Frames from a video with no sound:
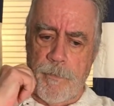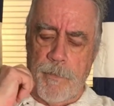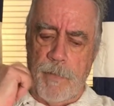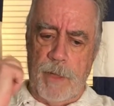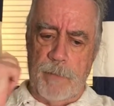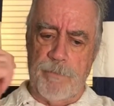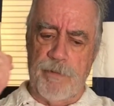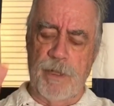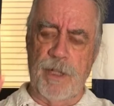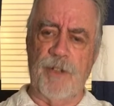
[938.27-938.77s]

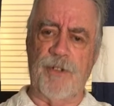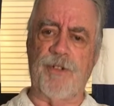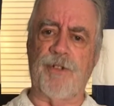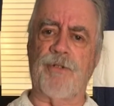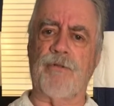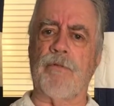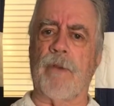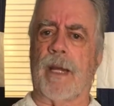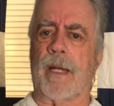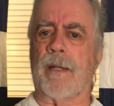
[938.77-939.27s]
pretty
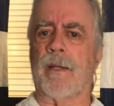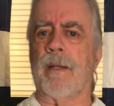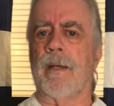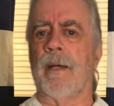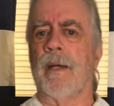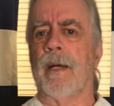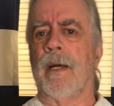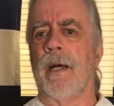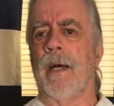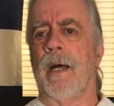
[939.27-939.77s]
strict,
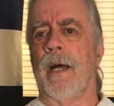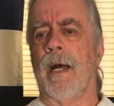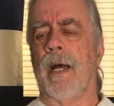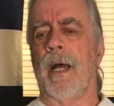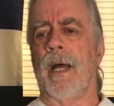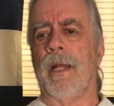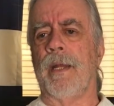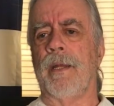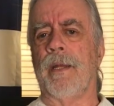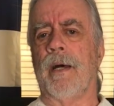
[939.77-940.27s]

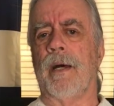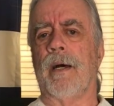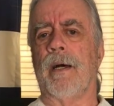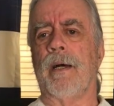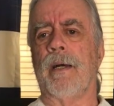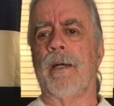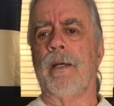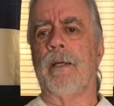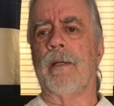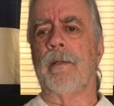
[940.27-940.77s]
and
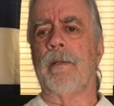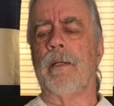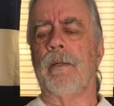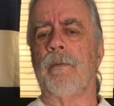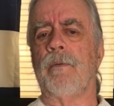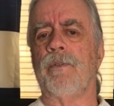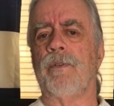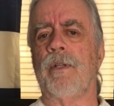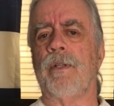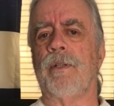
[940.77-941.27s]
he
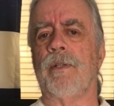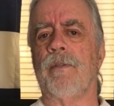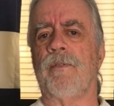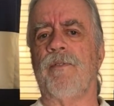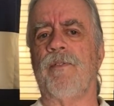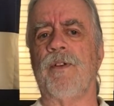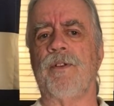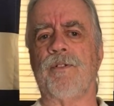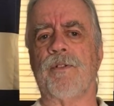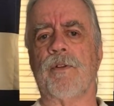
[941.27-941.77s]
was into
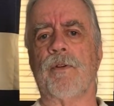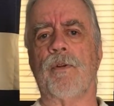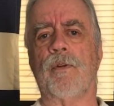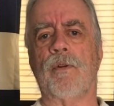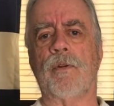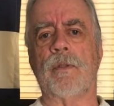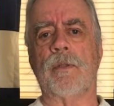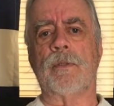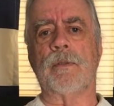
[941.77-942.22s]
physical,